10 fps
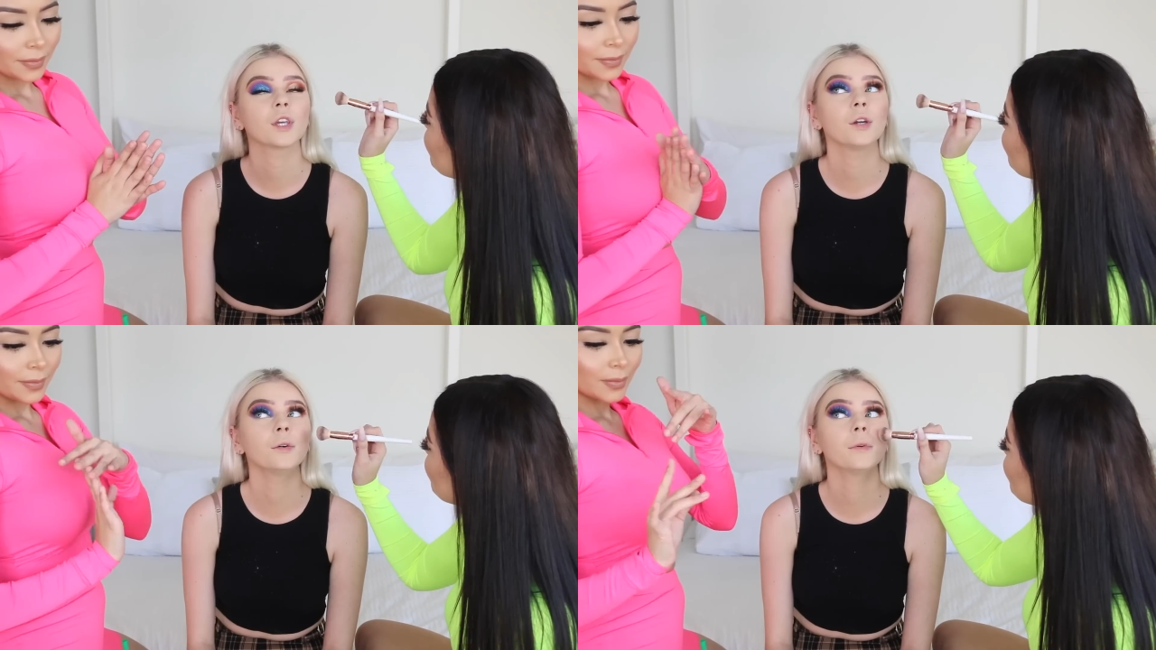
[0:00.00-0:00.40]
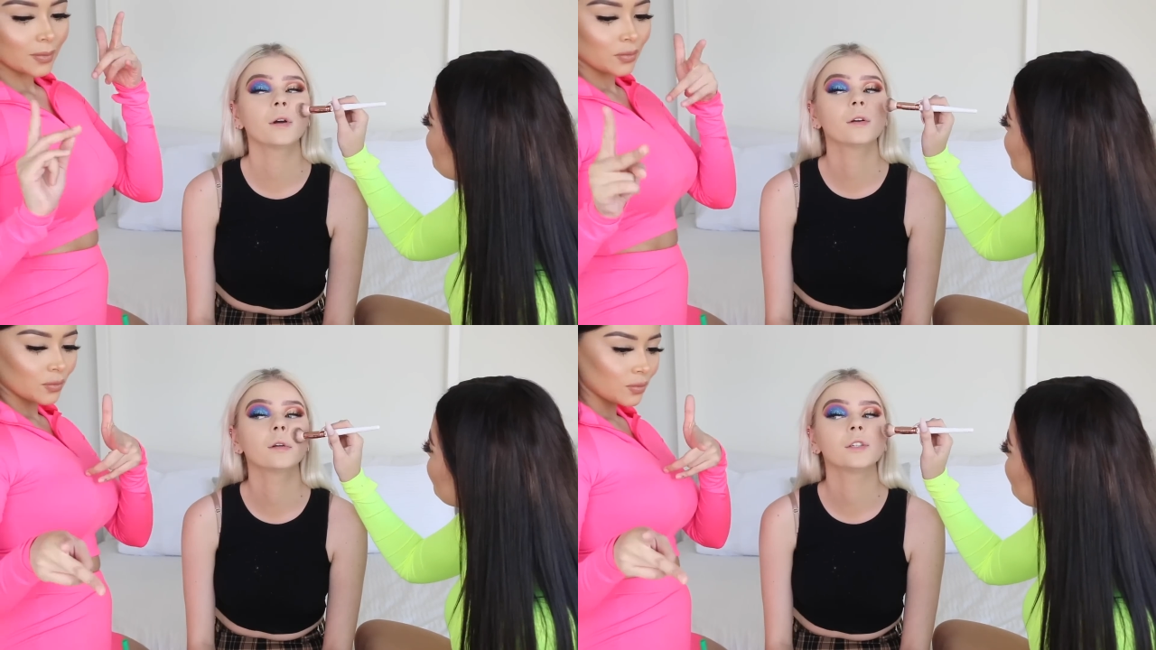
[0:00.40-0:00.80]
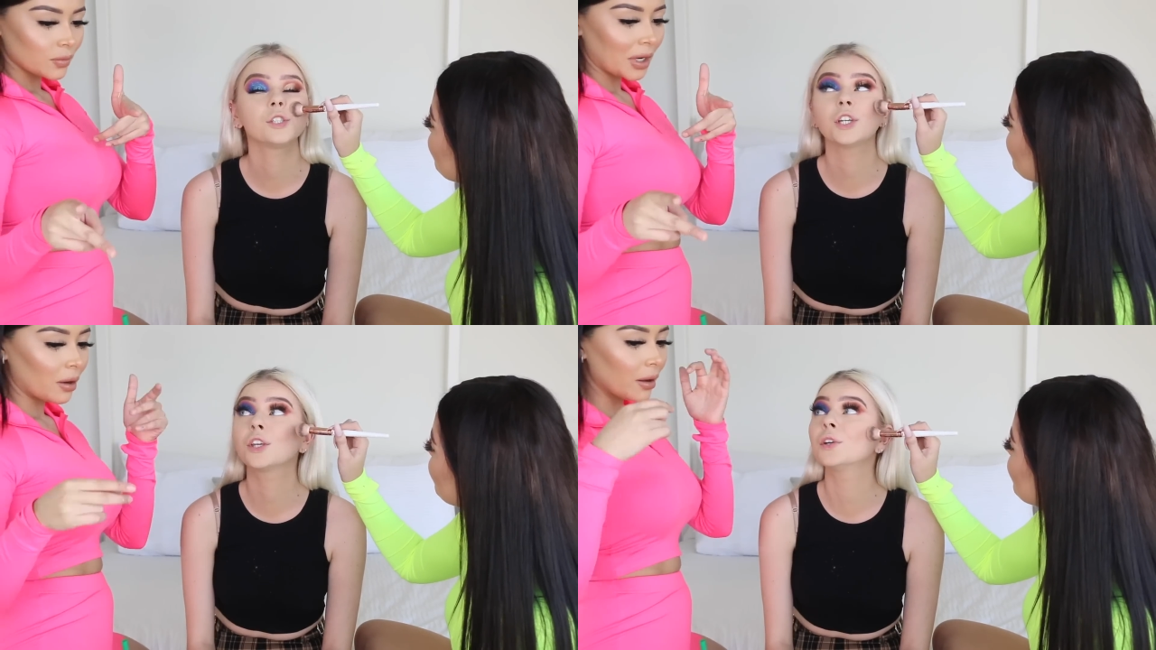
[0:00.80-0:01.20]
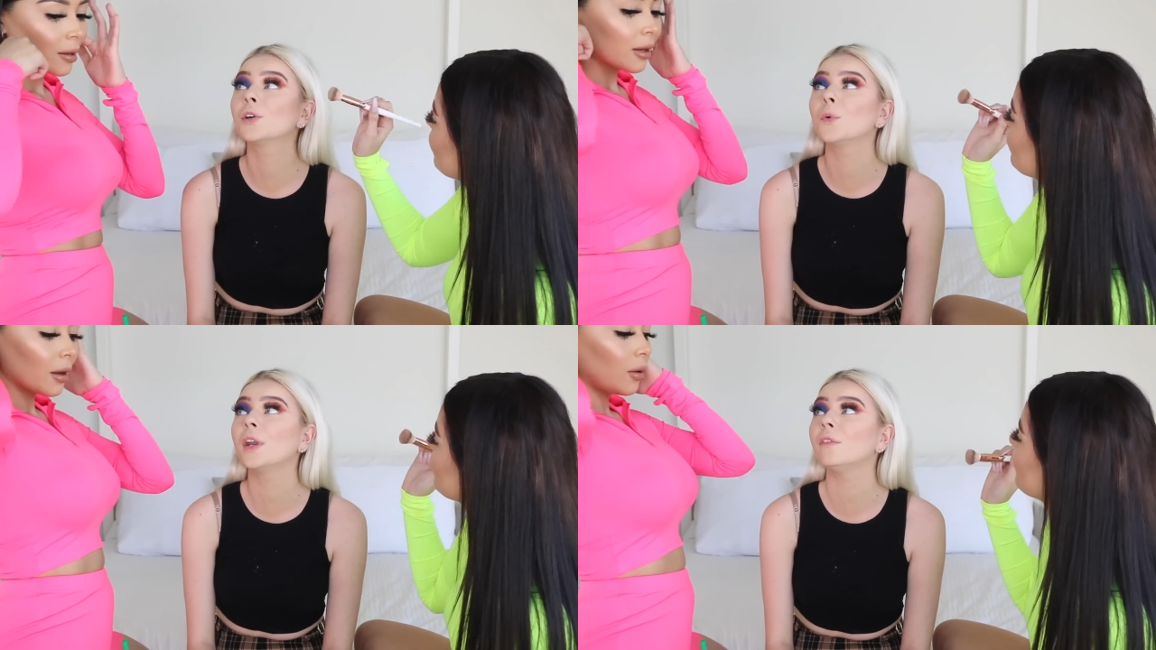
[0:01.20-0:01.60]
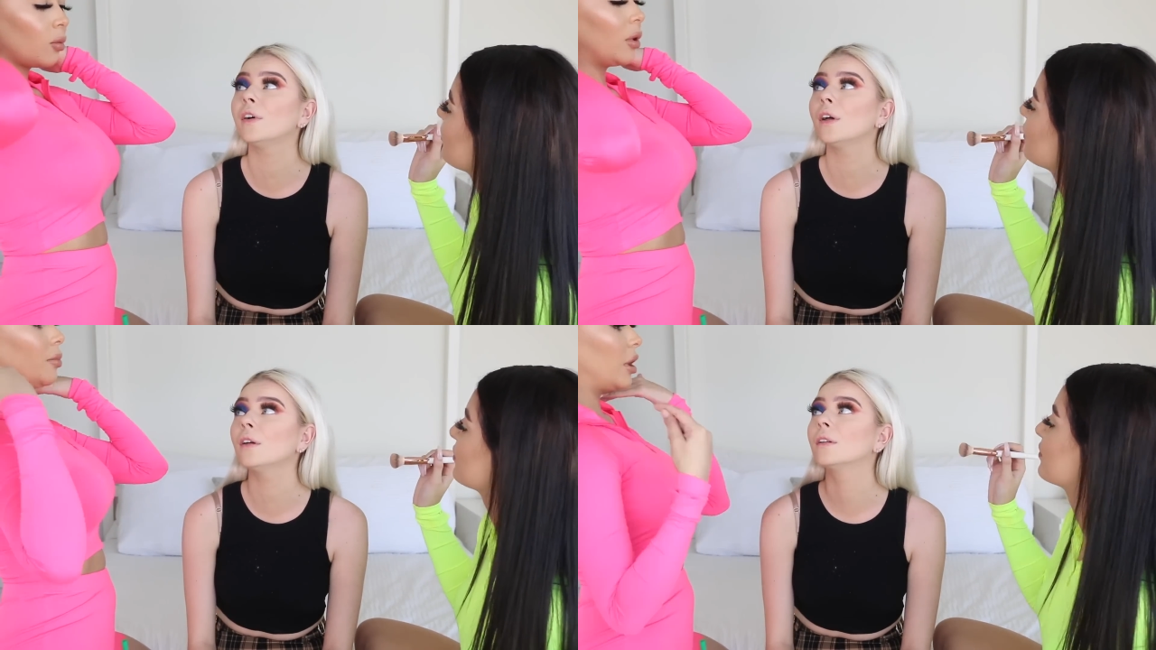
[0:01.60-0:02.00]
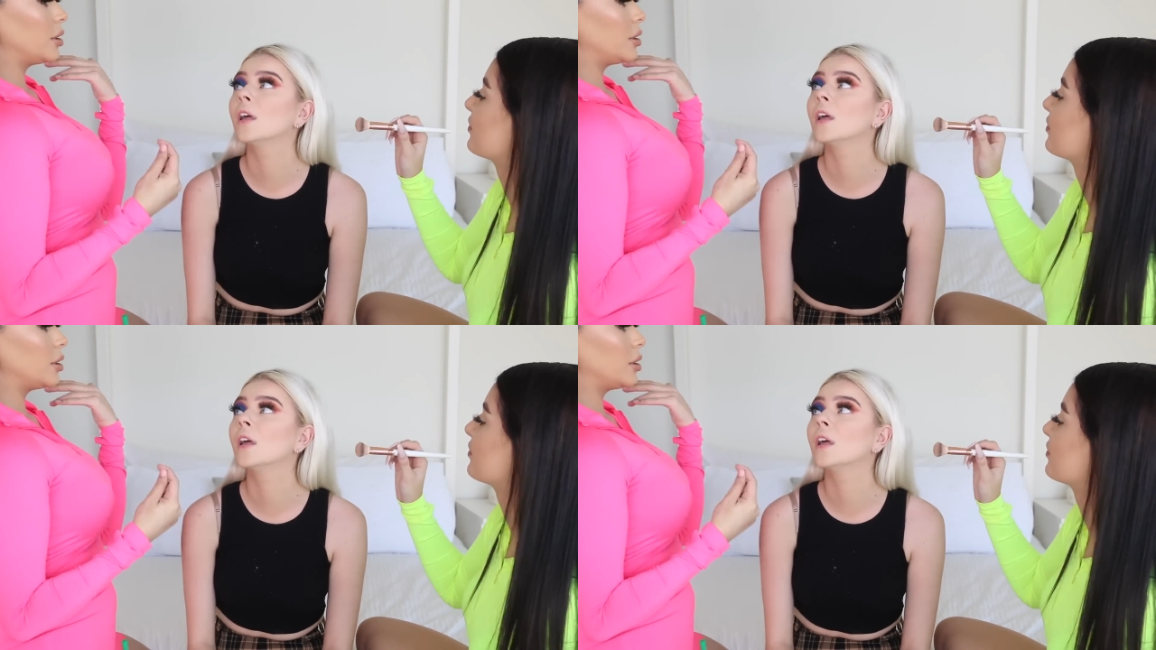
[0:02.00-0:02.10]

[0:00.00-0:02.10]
Speaker 1: Cute. She cute or whatever. What